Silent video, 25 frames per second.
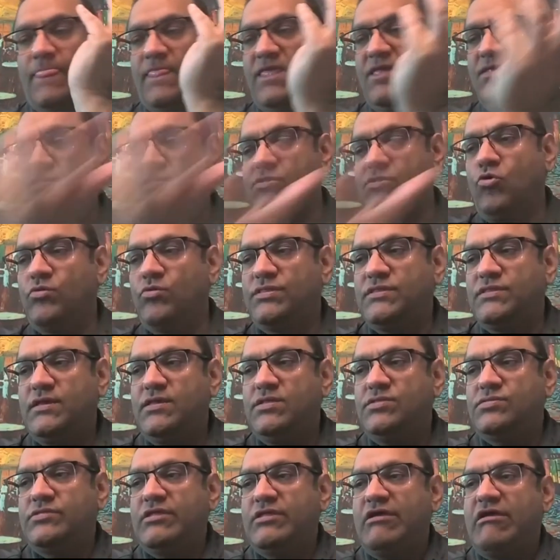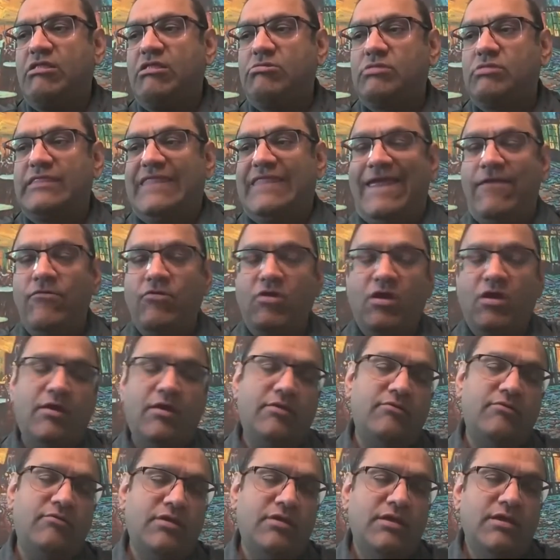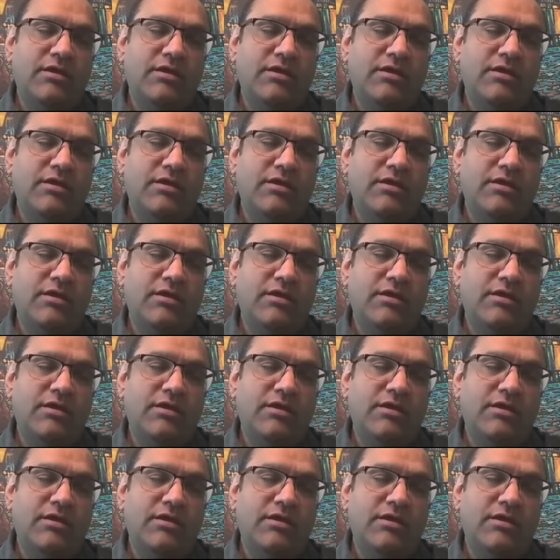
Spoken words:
course is that there are